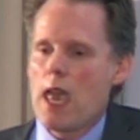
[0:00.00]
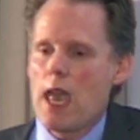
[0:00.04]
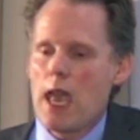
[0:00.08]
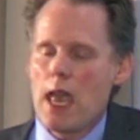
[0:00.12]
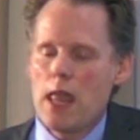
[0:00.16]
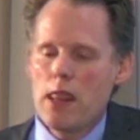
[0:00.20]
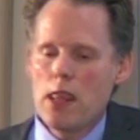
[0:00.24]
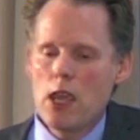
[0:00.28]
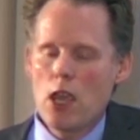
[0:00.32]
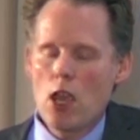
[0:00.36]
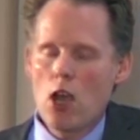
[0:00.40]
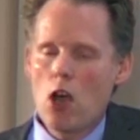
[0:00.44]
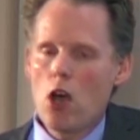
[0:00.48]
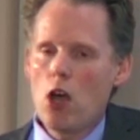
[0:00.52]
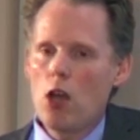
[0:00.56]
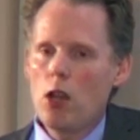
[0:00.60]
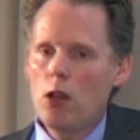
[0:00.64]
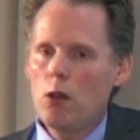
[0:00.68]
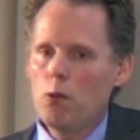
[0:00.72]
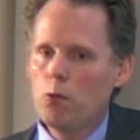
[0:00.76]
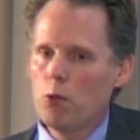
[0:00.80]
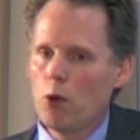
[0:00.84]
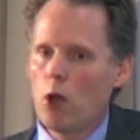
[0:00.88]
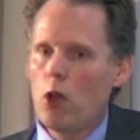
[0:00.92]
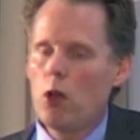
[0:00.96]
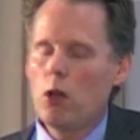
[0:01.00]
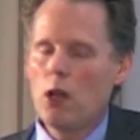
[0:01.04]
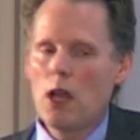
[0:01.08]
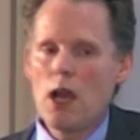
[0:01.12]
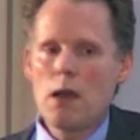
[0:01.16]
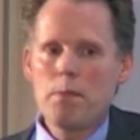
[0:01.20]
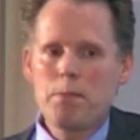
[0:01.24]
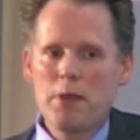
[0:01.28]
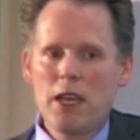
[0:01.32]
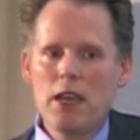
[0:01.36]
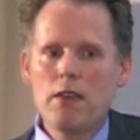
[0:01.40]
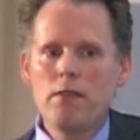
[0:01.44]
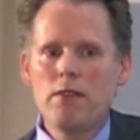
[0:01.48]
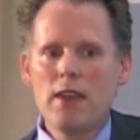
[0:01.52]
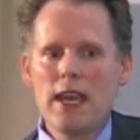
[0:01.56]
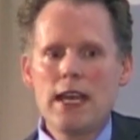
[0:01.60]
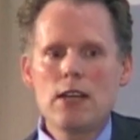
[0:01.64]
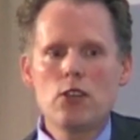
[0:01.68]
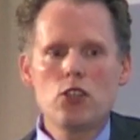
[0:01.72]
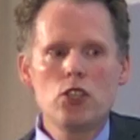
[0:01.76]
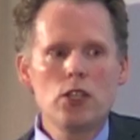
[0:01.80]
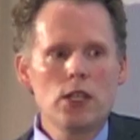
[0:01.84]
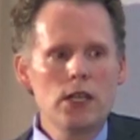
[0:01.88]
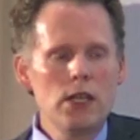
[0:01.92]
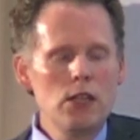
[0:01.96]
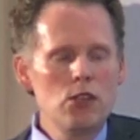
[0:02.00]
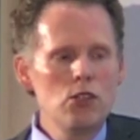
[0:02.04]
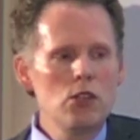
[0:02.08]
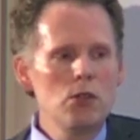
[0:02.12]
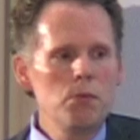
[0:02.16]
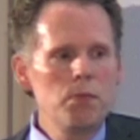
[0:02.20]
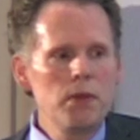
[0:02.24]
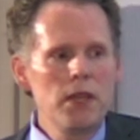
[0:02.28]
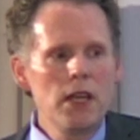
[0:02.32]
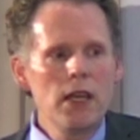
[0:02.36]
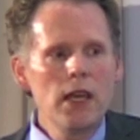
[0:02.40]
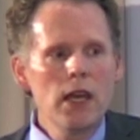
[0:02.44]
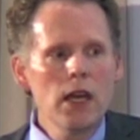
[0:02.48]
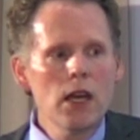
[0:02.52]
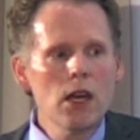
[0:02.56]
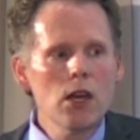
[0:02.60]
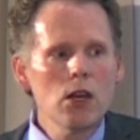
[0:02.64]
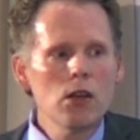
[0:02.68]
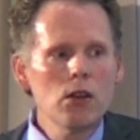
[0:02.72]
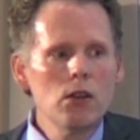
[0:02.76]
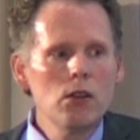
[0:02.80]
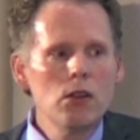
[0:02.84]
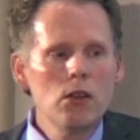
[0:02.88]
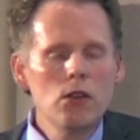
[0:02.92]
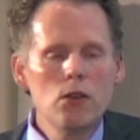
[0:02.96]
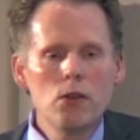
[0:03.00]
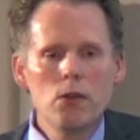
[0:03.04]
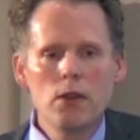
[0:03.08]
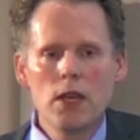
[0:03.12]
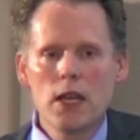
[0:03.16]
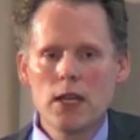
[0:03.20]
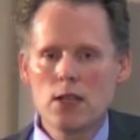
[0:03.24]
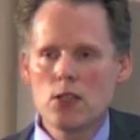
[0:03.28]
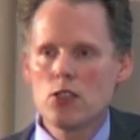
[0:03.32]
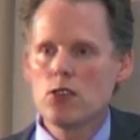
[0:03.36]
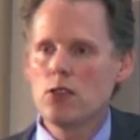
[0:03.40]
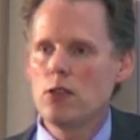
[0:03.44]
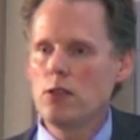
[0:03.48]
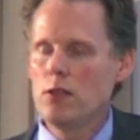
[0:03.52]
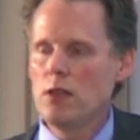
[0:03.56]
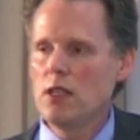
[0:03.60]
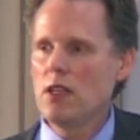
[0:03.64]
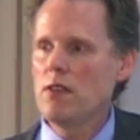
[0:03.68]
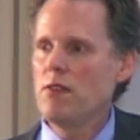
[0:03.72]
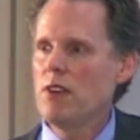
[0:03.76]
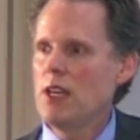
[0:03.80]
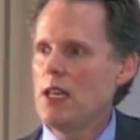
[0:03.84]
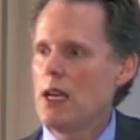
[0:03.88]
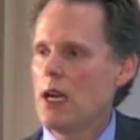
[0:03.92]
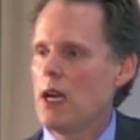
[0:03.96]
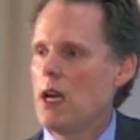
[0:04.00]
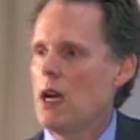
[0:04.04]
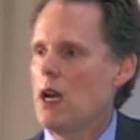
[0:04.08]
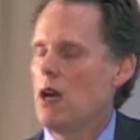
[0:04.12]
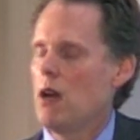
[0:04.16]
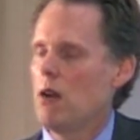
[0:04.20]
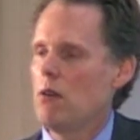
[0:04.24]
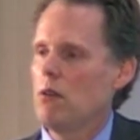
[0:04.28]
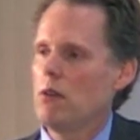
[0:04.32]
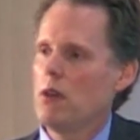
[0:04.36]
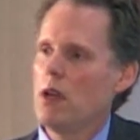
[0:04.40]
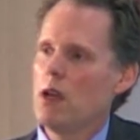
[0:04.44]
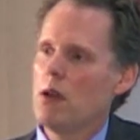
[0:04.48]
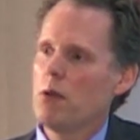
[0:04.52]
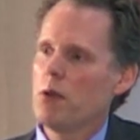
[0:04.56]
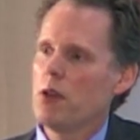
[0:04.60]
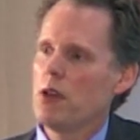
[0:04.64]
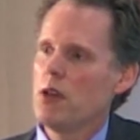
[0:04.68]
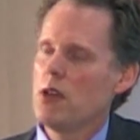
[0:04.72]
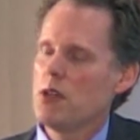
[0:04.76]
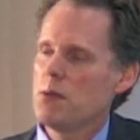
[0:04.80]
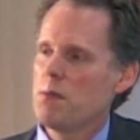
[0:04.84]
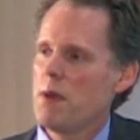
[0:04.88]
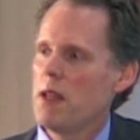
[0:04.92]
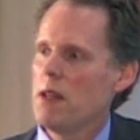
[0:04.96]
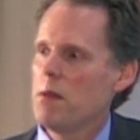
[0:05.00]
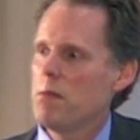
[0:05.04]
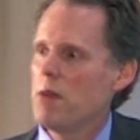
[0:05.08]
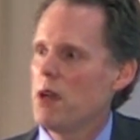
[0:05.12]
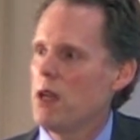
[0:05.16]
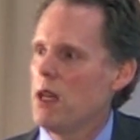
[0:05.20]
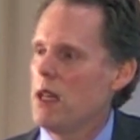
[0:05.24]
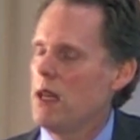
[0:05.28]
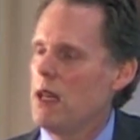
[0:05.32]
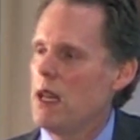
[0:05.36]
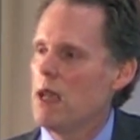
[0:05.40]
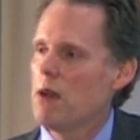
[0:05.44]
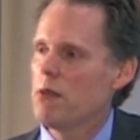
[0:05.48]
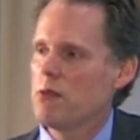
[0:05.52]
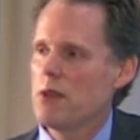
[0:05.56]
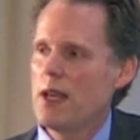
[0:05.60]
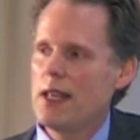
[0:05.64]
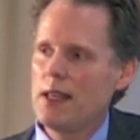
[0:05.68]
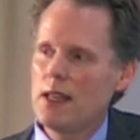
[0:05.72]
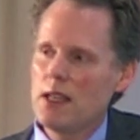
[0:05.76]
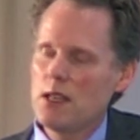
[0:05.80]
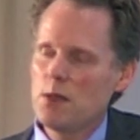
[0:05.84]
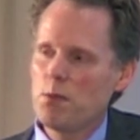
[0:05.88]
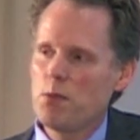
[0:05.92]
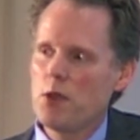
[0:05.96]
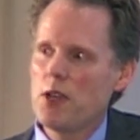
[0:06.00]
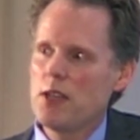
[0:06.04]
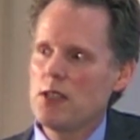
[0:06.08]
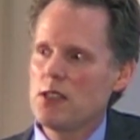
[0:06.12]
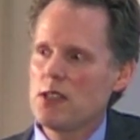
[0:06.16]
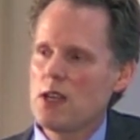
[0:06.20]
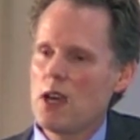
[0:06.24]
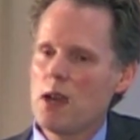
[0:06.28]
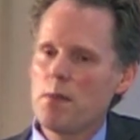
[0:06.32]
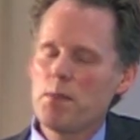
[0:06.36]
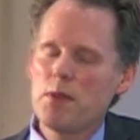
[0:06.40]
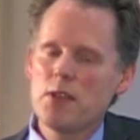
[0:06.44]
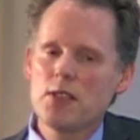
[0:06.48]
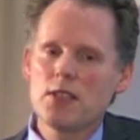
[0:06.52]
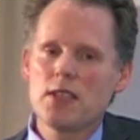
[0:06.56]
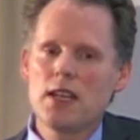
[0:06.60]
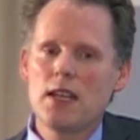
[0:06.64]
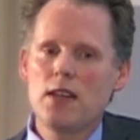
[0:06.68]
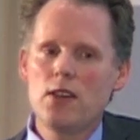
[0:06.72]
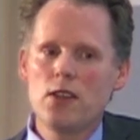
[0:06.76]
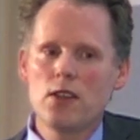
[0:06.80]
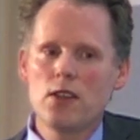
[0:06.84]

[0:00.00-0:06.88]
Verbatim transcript: And they all roll up eventually to Pierre, who gets to divvy out how we're going to spend the money. Now, at this point, stop and say to